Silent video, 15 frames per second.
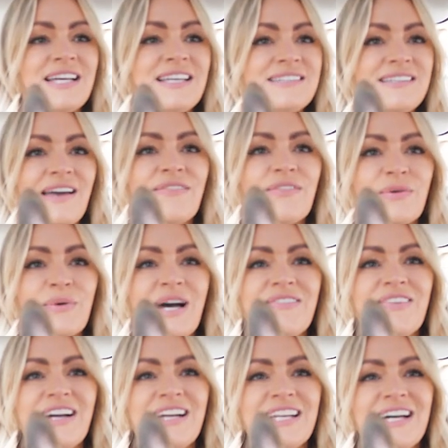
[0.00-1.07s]
It's everywhere
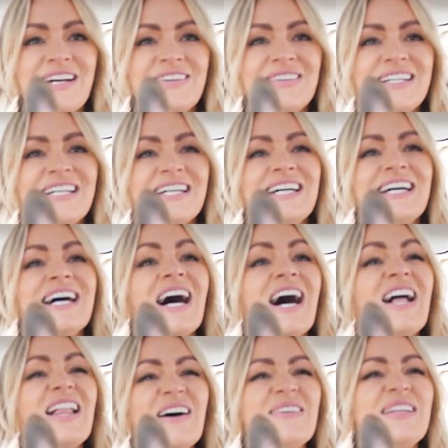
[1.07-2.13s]
right now. That's fine.
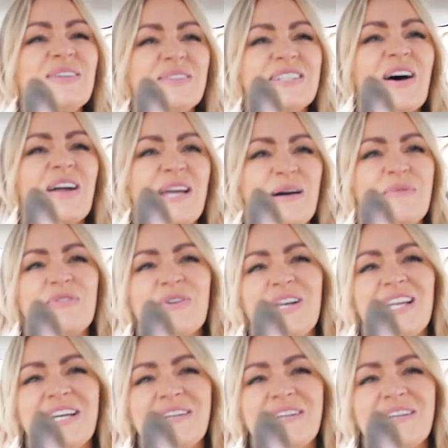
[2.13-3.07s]
I'll have a little tidy up the Friday.